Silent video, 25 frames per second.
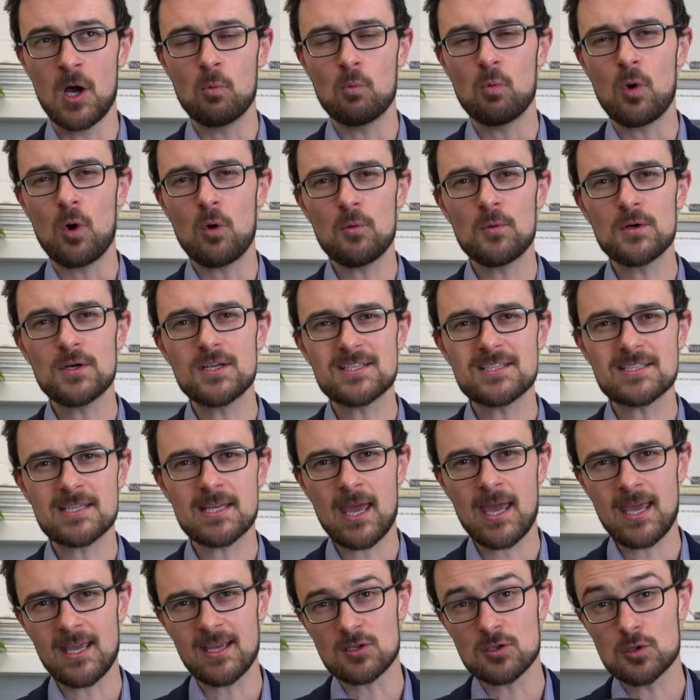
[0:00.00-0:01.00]
What would it
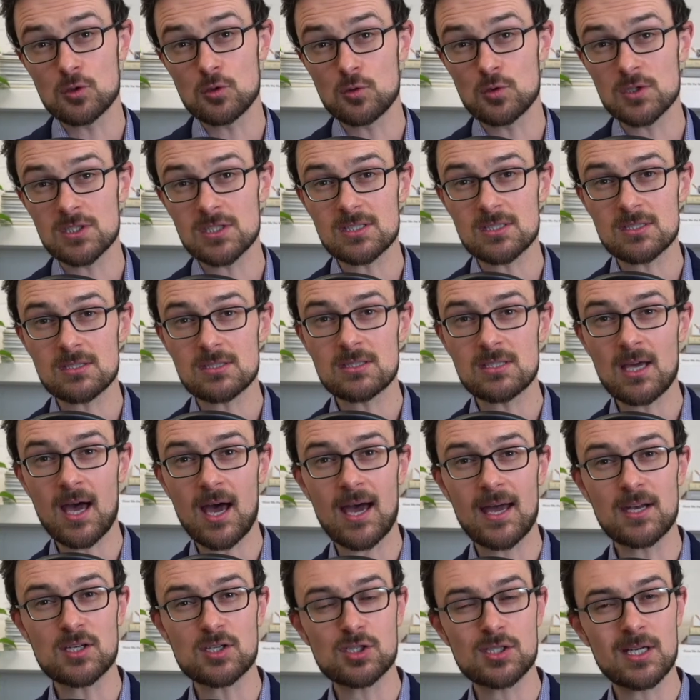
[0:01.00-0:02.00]
take to
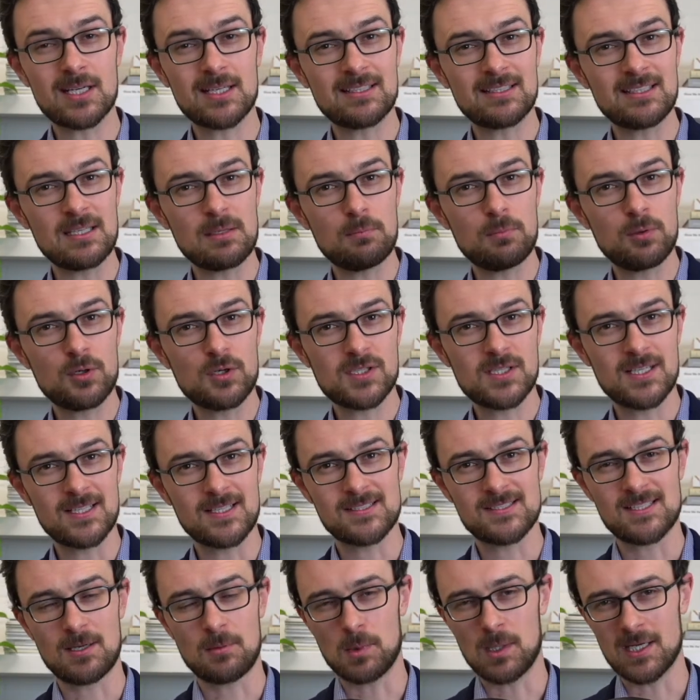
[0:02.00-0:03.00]
start gently pushing
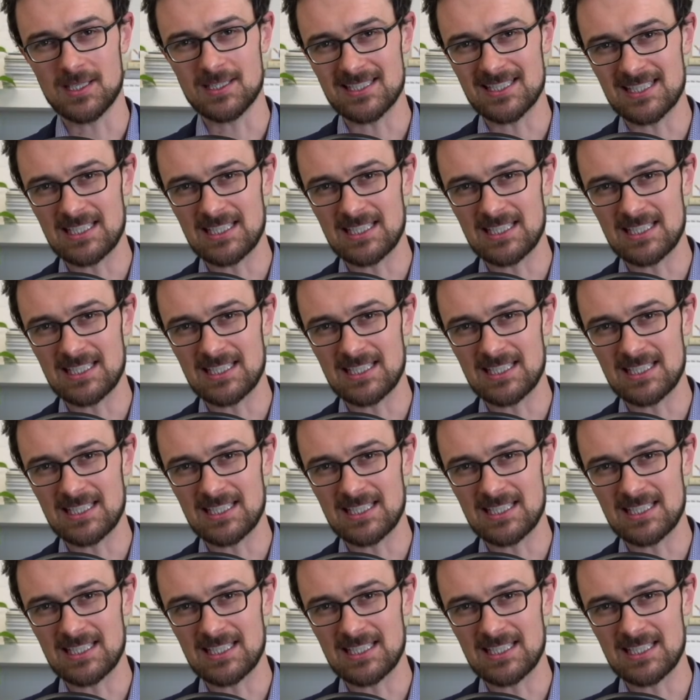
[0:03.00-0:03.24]
someone,